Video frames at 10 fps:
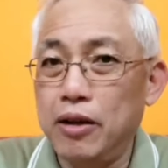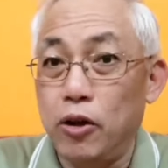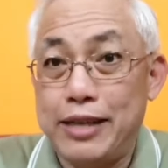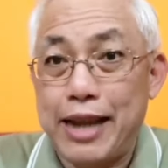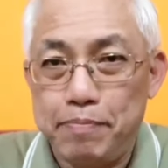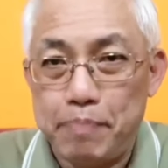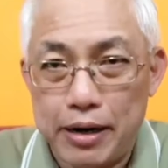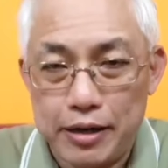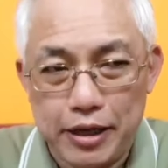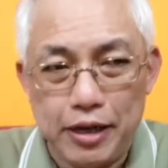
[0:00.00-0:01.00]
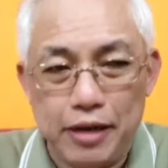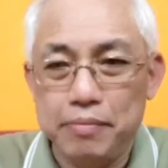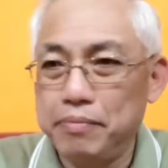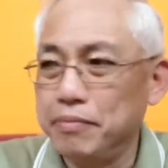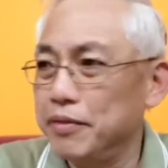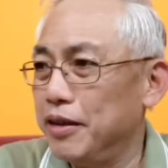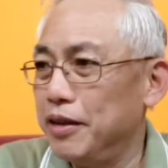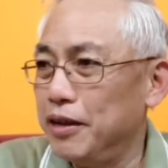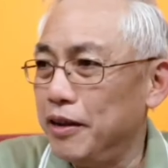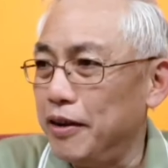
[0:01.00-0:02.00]
or death penalty,
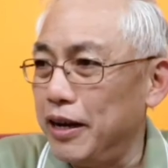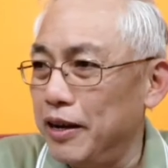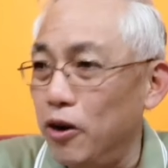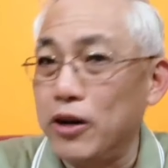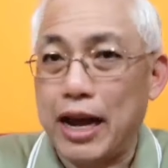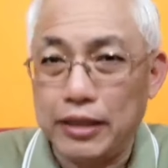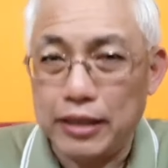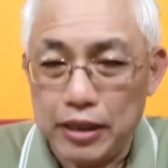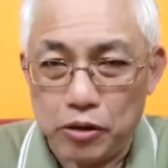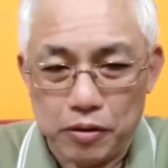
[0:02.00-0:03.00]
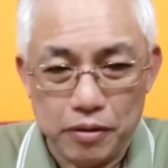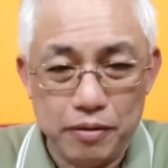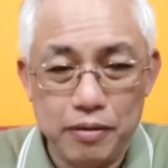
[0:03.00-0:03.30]
right? Or casino,